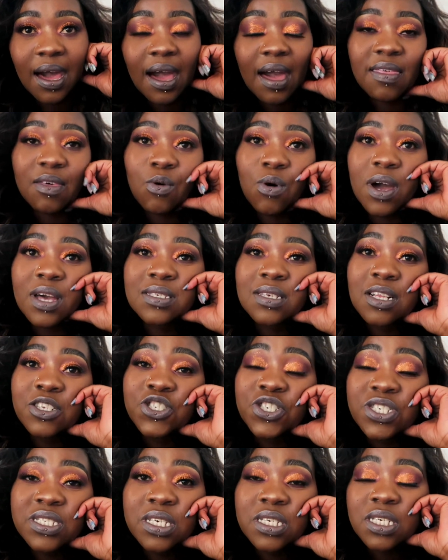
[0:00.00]
otherwise i'll
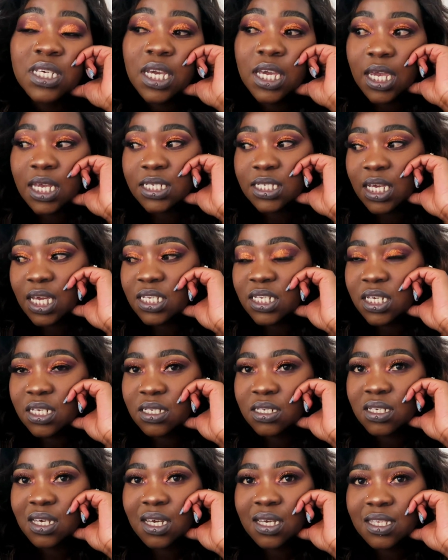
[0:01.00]
just sit here and
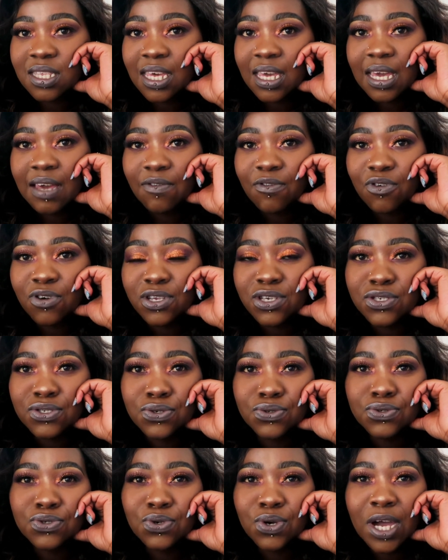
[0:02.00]
edit i think i've already
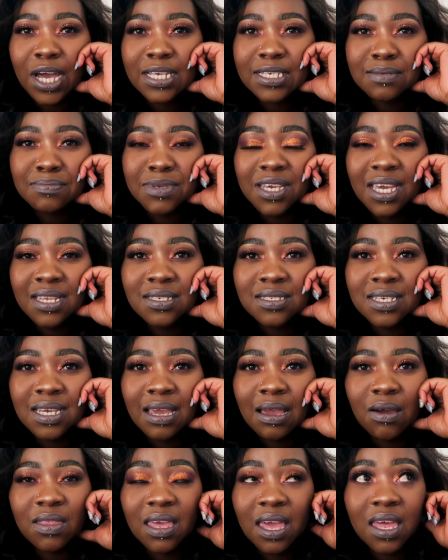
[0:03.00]
shown you guys me
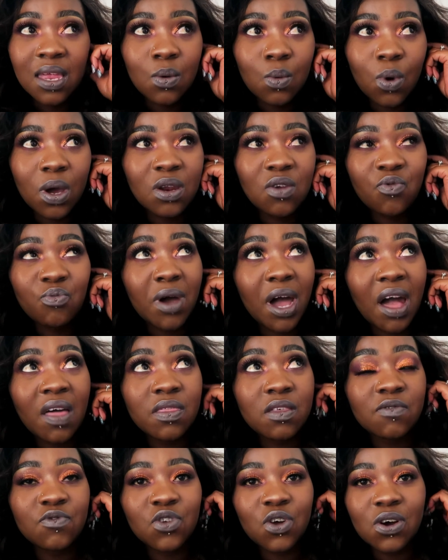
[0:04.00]
editing in one of my
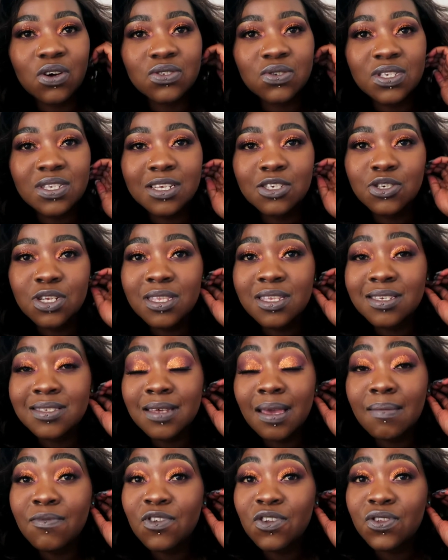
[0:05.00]
other vlogs it's literally the
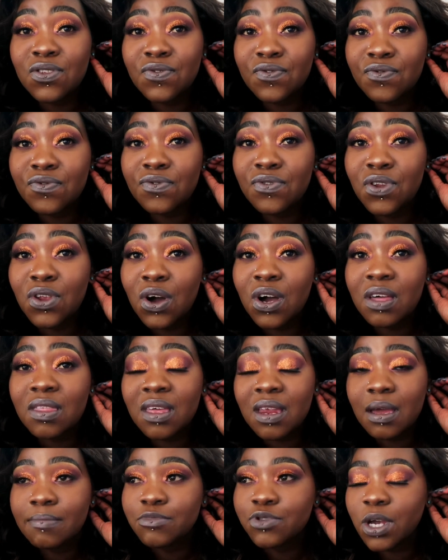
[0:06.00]
same vlog
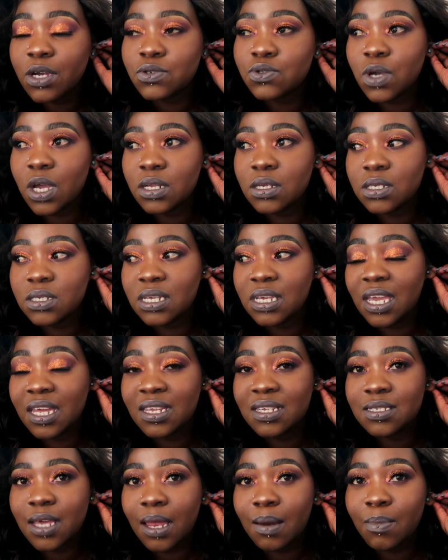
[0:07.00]
that i'm trying to edit and get
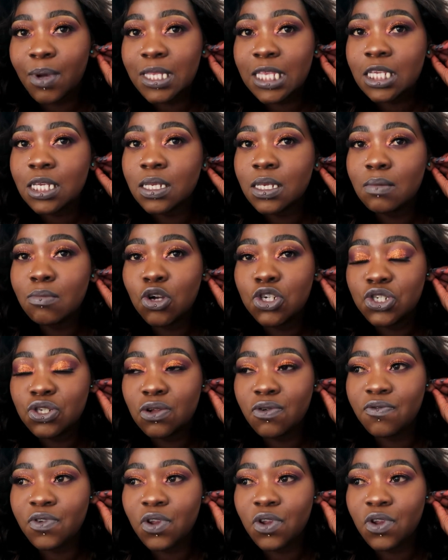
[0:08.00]
it done but such an emotional